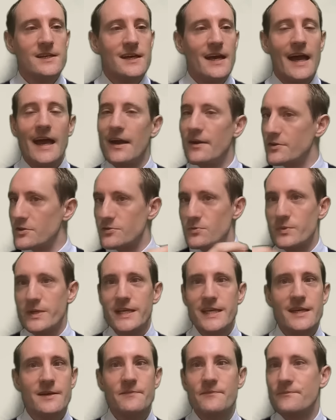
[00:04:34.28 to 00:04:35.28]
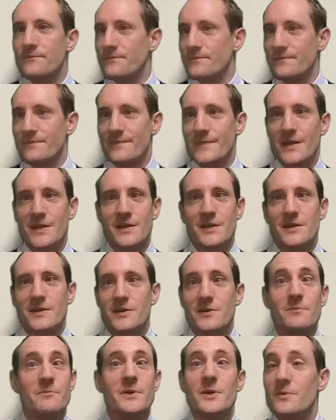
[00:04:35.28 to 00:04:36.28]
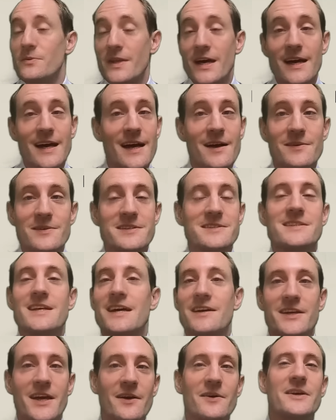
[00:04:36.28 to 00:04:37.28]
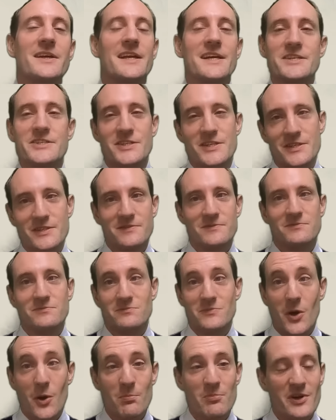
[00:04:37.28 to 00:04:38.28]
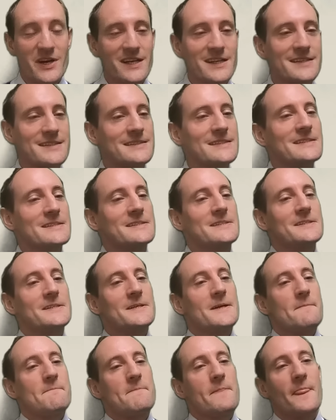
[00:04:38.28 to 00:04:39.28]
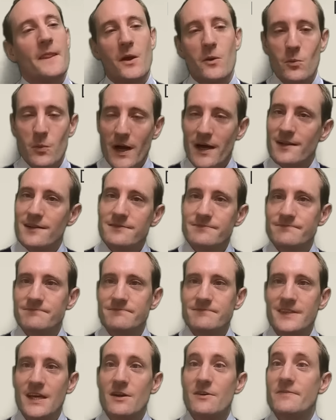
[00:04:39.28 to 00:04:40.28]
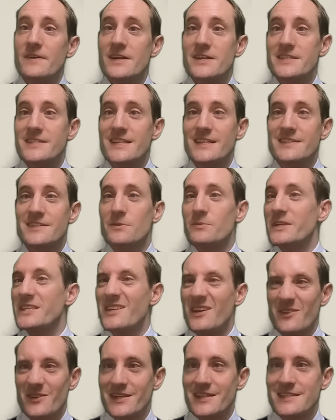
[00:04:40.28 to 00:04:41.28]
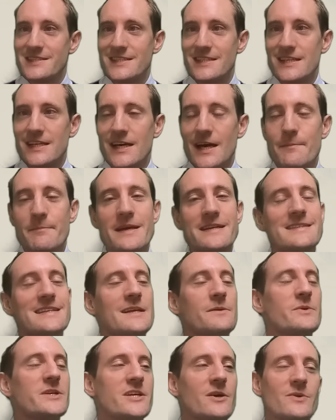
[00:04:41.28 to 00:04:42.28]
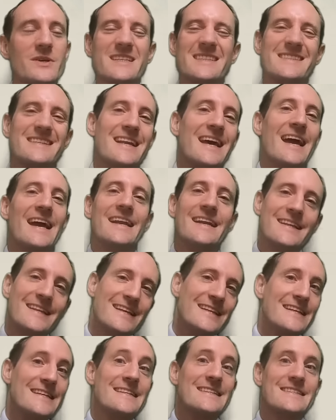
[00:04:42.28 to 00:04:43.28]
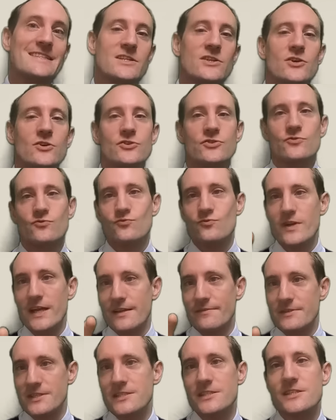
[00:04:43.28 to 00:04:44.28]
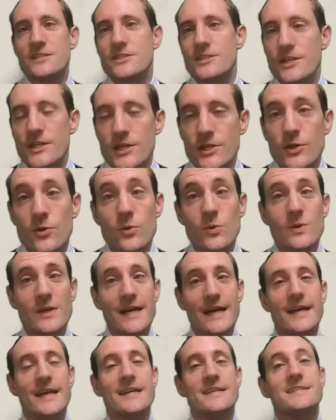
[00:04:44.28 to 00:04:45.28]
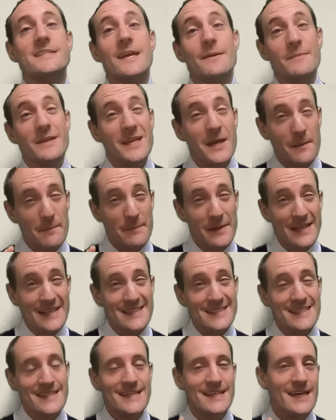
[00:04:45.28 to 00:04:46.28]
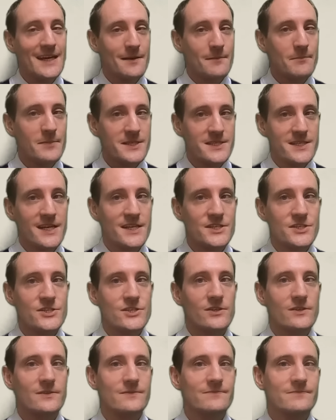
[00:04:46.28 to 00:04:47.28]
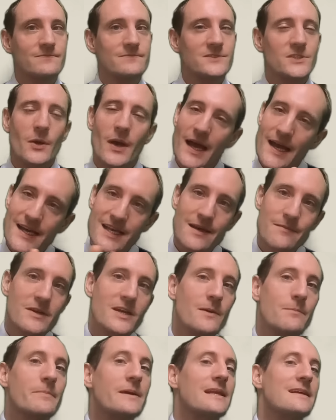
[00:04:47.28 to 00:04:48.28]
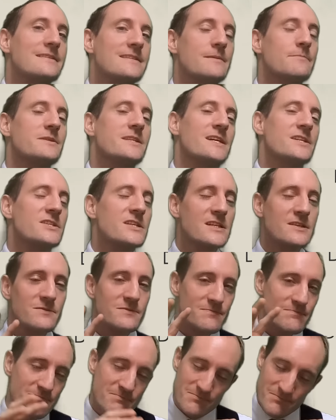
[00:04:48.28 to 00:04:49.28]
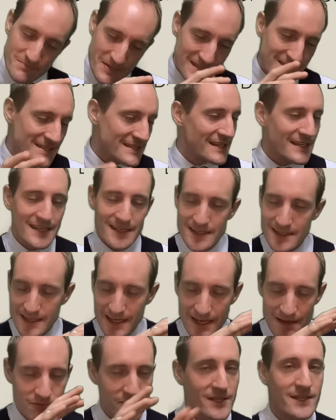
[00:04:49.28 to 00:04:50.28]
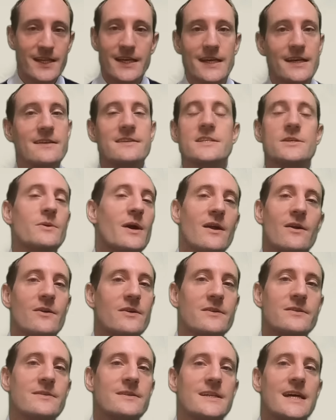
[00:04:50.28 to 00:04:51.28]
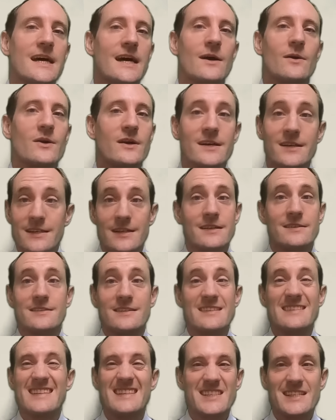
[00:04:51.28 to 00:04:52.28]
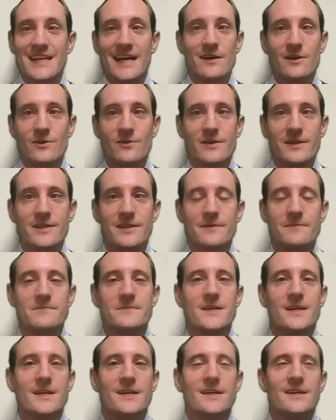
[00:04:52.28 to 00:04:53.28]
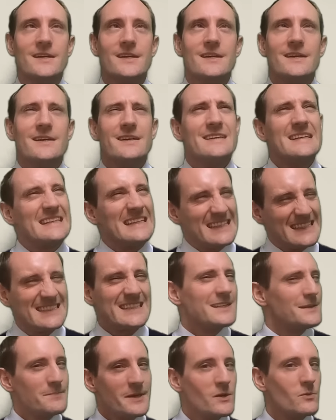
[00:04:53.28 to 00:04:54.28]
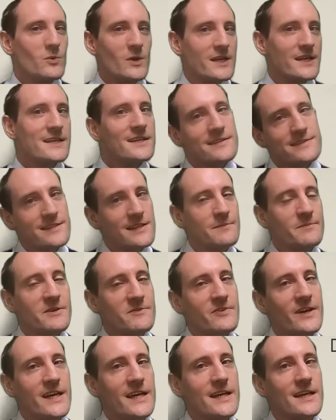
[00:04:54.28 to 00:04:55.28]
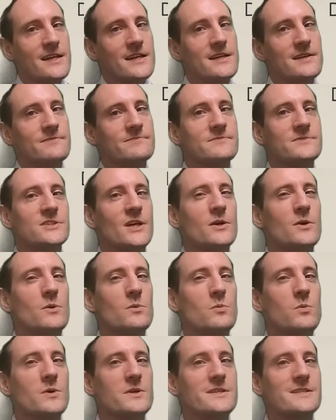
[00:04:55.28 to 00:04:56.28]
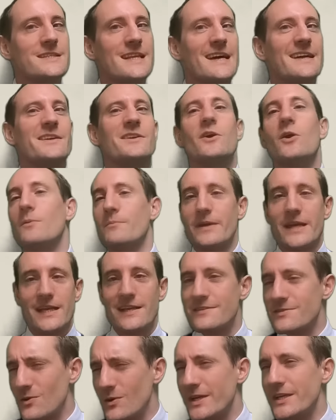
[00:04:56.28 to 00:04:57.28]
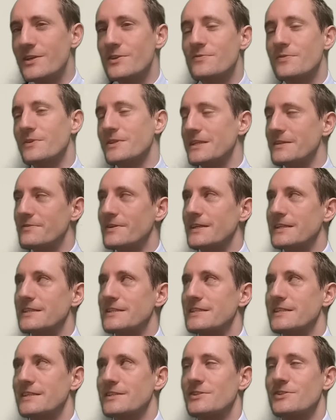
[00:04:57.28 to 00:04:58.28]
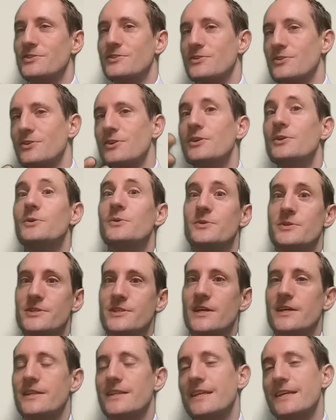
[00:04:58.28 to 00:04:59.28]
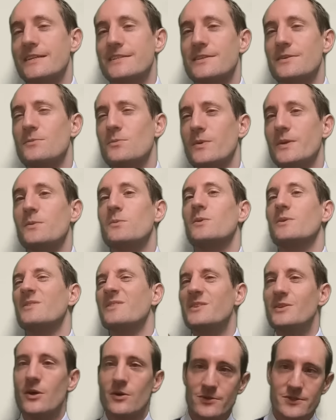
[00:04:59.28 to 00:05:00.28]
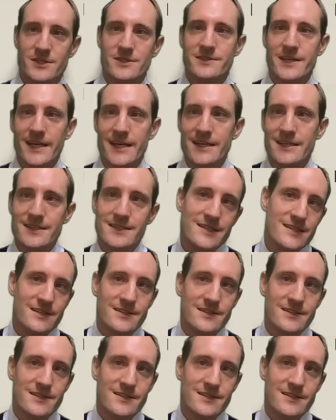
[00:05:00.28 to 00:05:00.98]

How do we compute that? How does that calculation operate? Well, there are various things that we don't consider. And basically, we don't consider anything that is not relevant to your academic ability and potential. So academic ability and potential is basically everything to our decision algorithm. still a bit woolly, still a bit vague. So what does that not mean? It's quite useful if I just exclude certain things that we will not take into